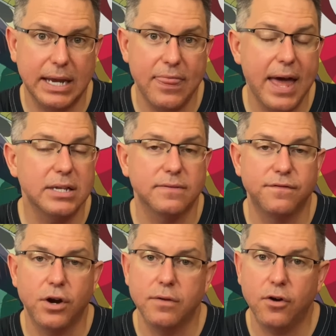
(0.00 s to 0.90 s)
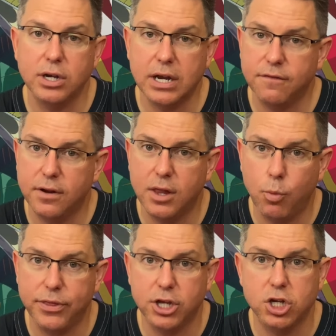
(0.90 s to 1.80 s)
And that is very, very different than
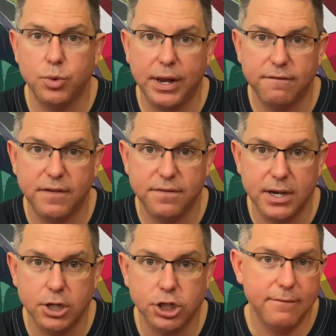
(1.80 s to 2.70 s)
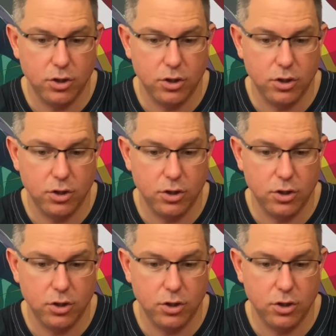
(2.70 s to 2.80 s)
what they do in 5th edition.